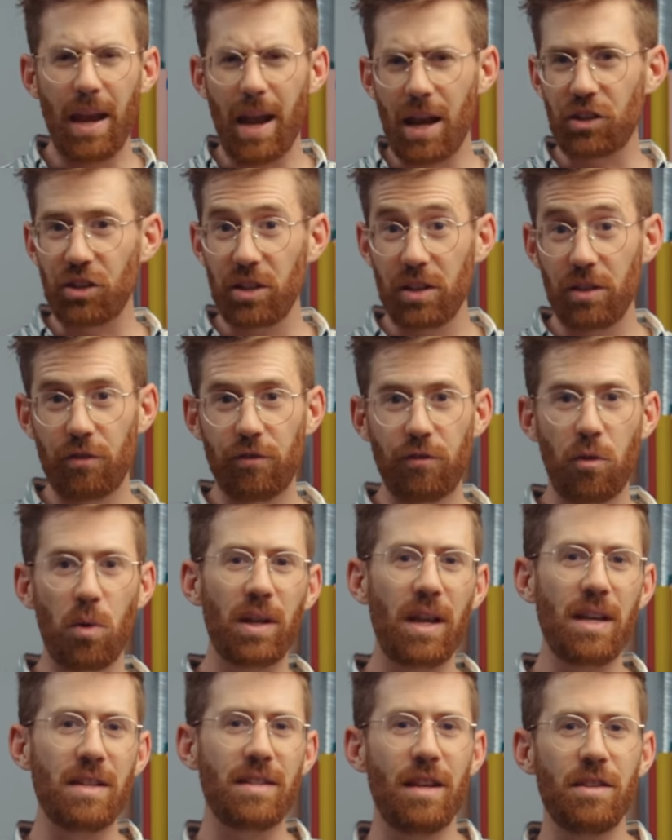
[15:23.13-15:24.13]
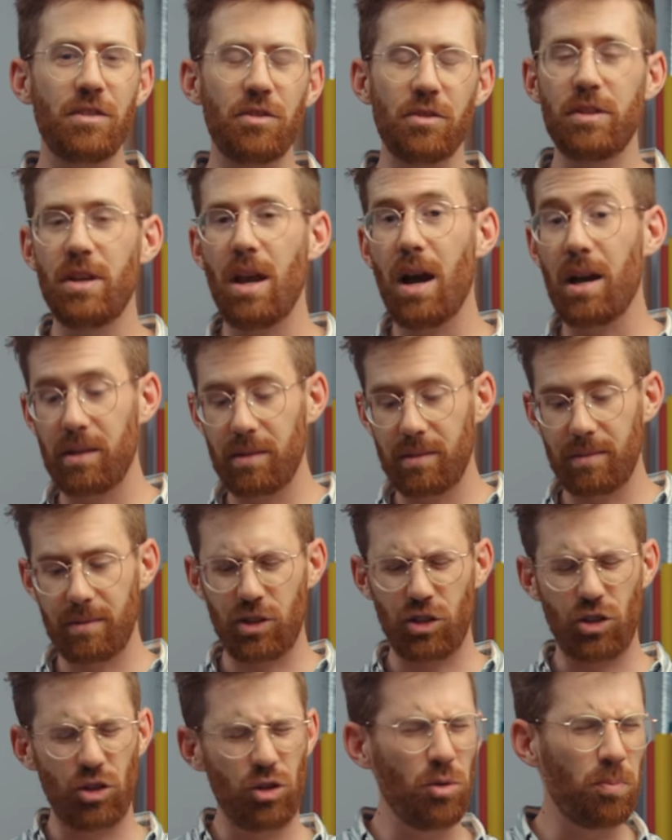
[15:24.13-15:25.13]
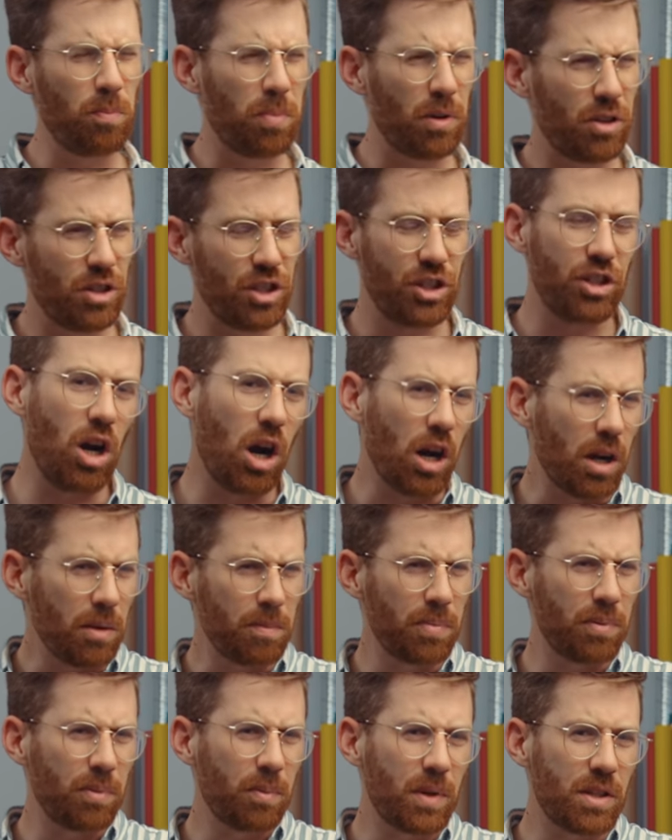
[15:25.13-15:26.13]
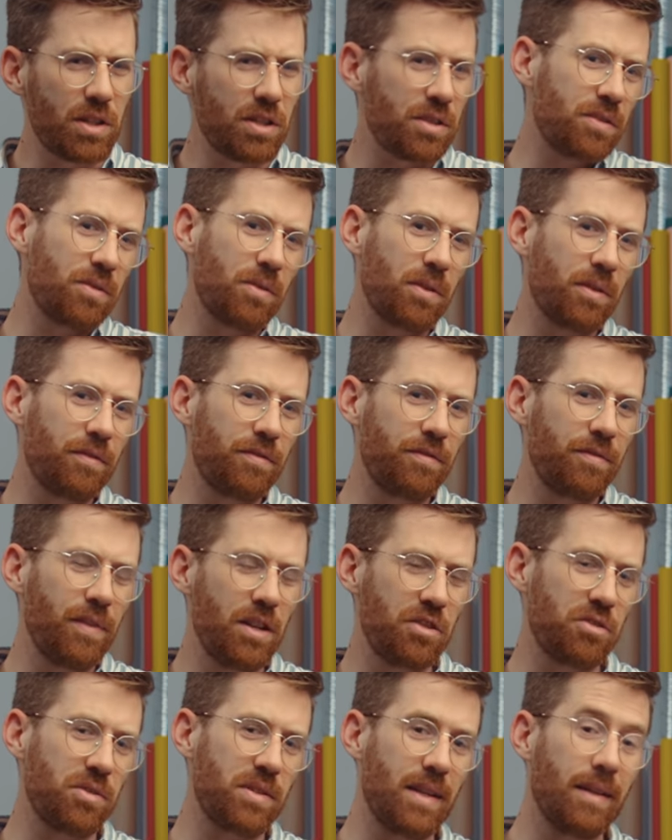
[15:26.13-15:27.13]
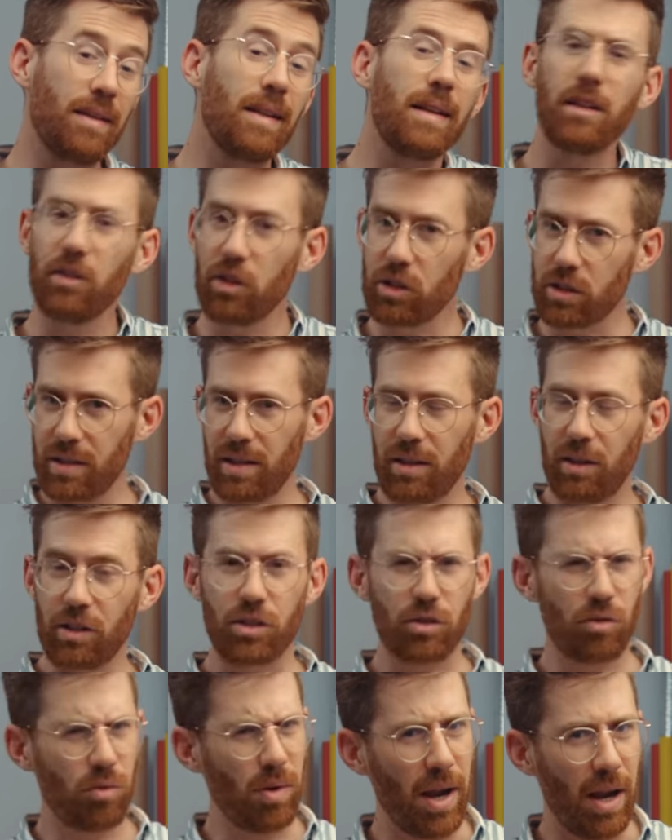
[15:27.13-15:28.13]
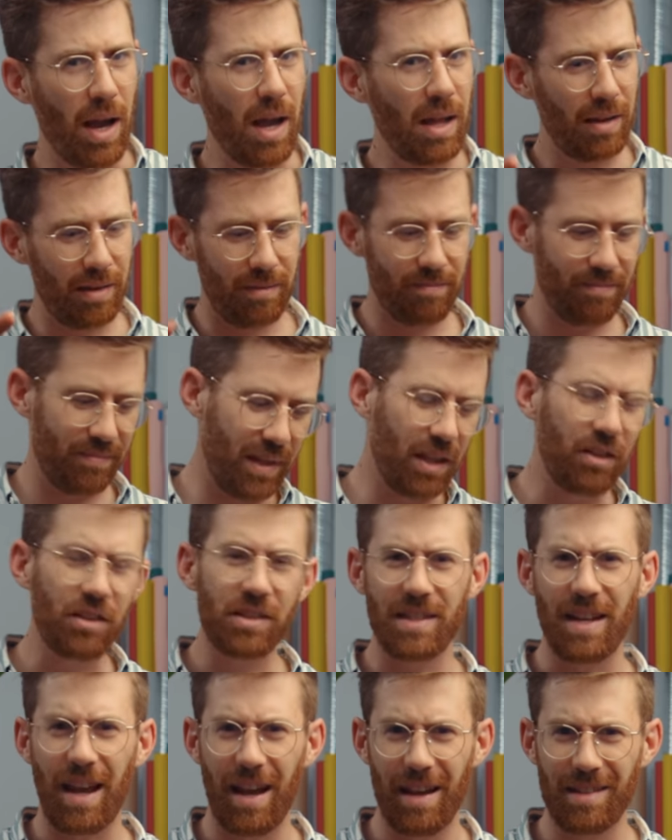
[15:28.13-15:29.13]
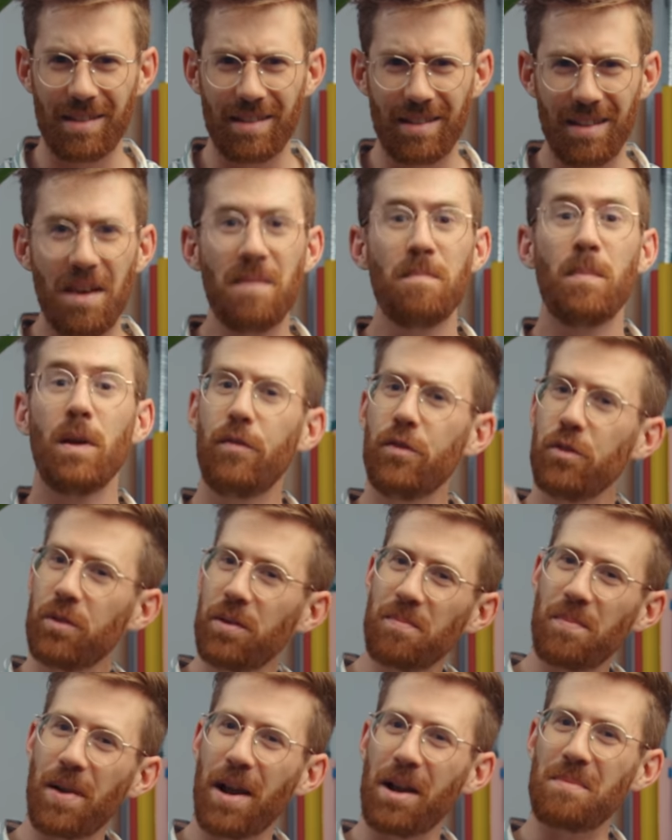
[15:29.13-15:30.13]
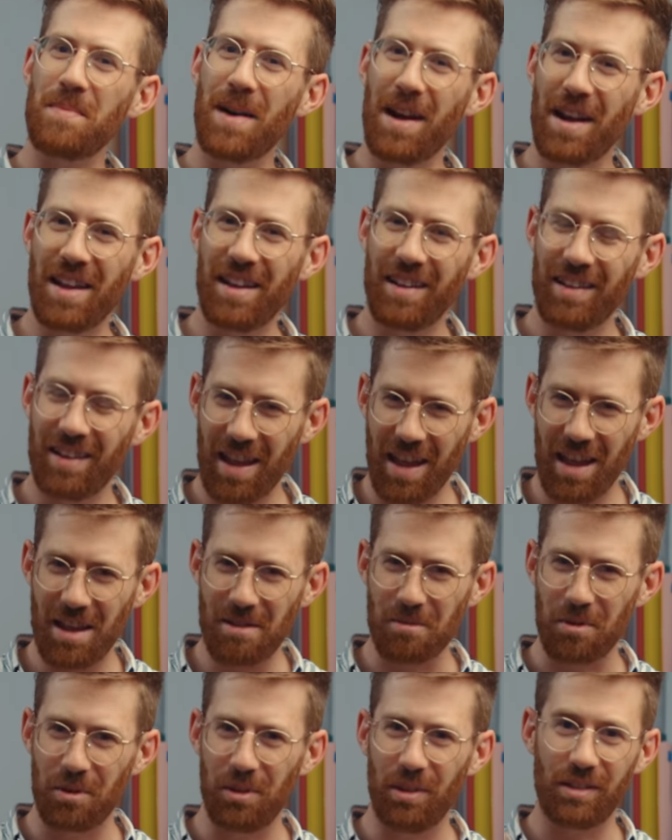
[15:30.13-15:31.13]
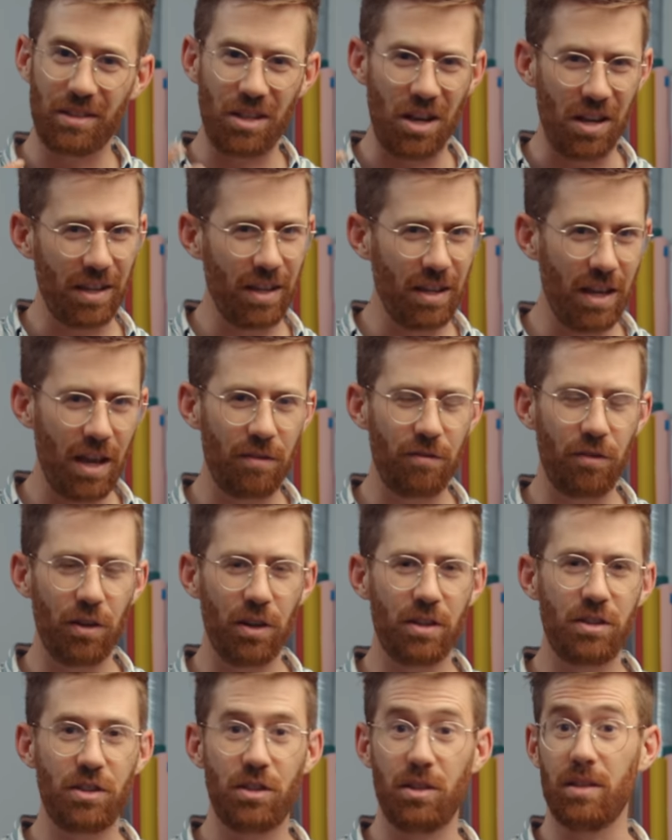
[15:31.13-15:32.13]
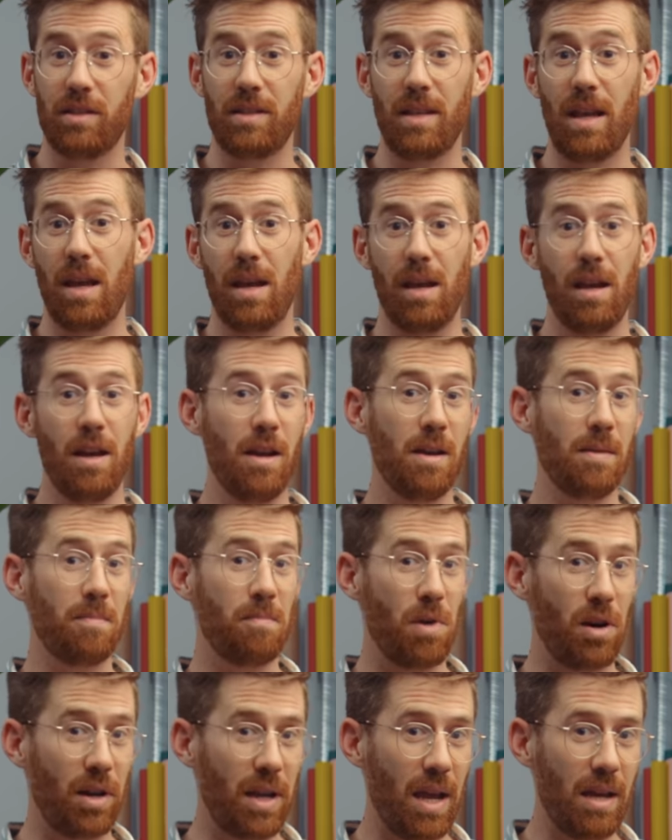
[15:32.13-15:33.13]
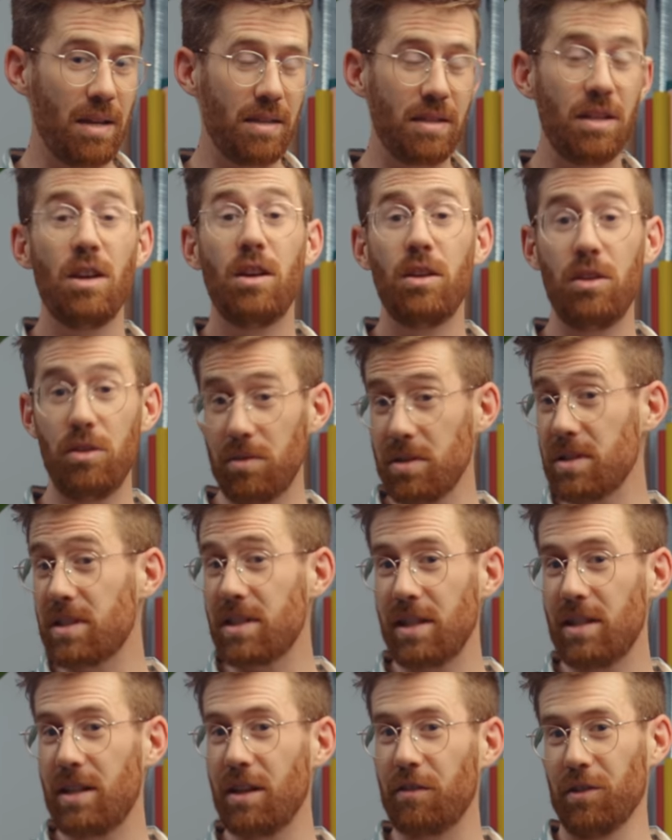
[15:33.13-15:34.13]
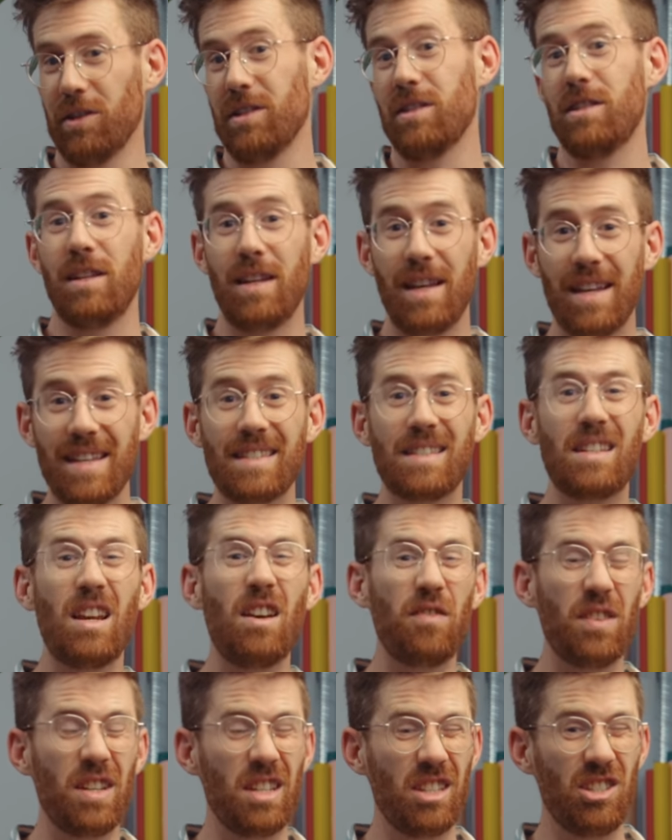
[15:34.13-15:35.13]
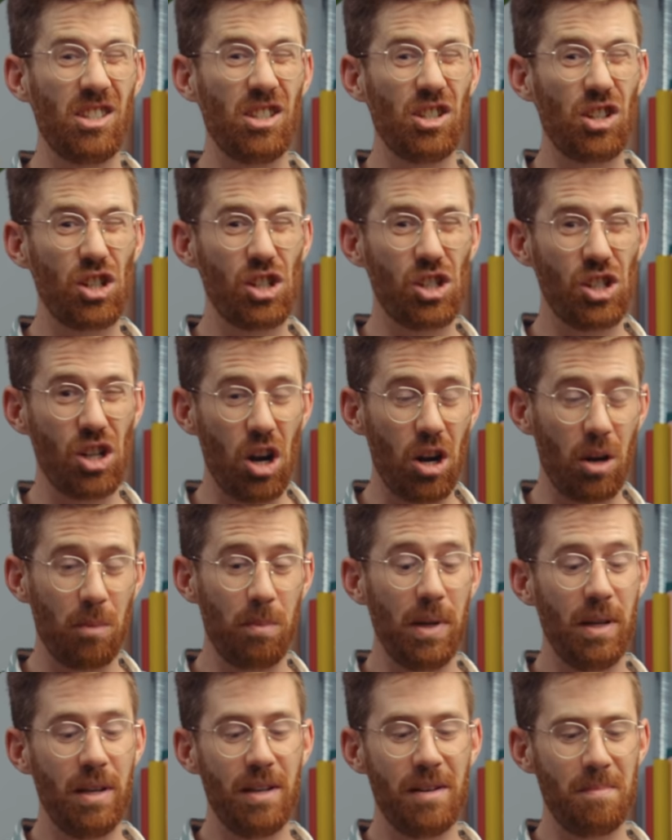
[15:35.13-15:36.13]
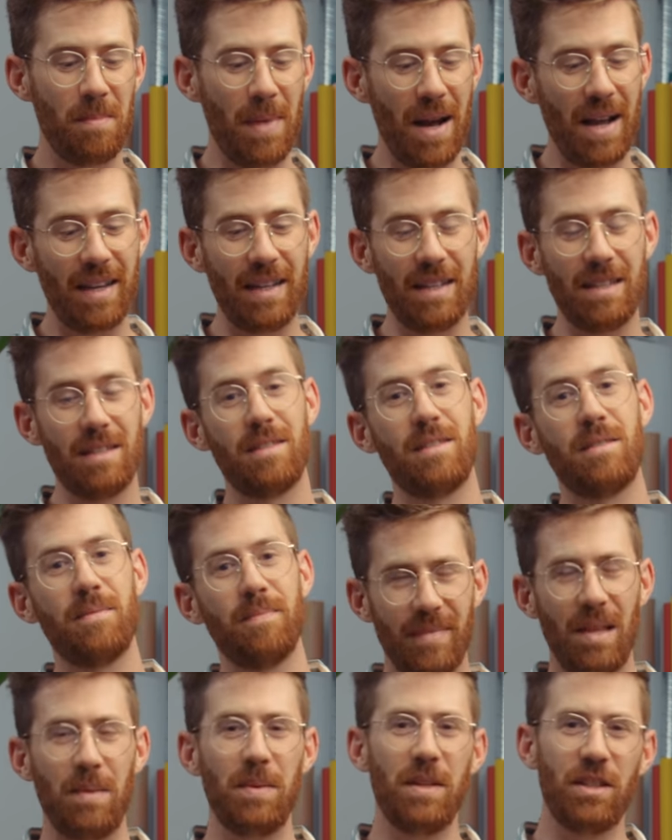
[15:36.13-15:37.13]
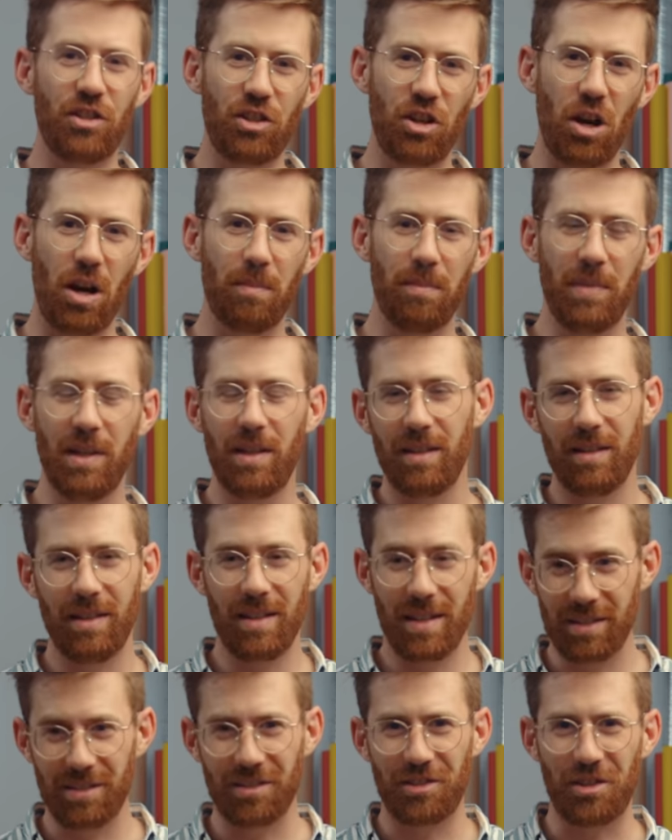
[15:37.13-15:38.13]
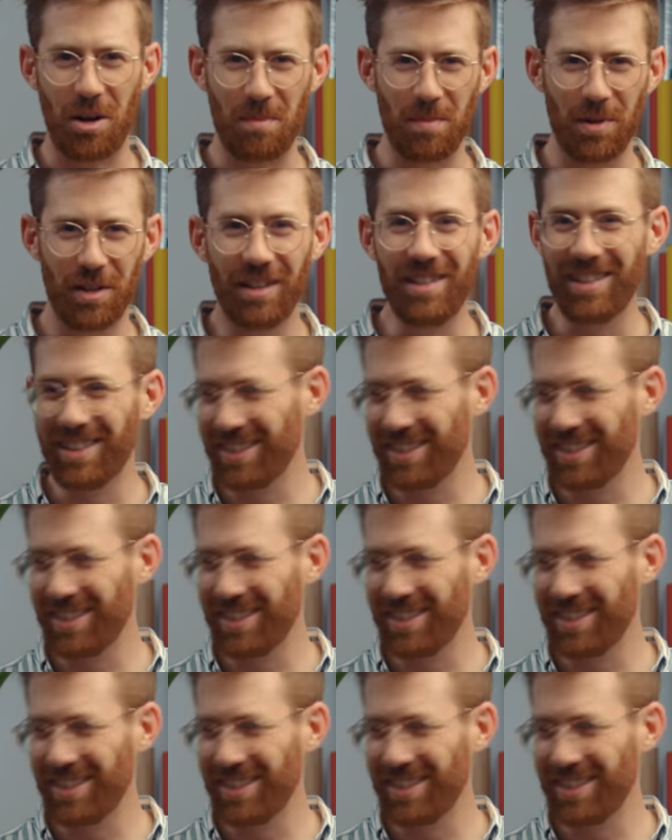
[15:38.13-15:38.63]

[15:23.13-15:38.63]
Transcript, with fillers: And actually the 4K sensor is not super sharp, which is sort of interesting. Like it looks great, it looks nice. But if you compare my A-roll talking head footage to say Marquez, you can see a difference. His stuff is sharp. Mine is, I mean, it's sharp, but his is sharper.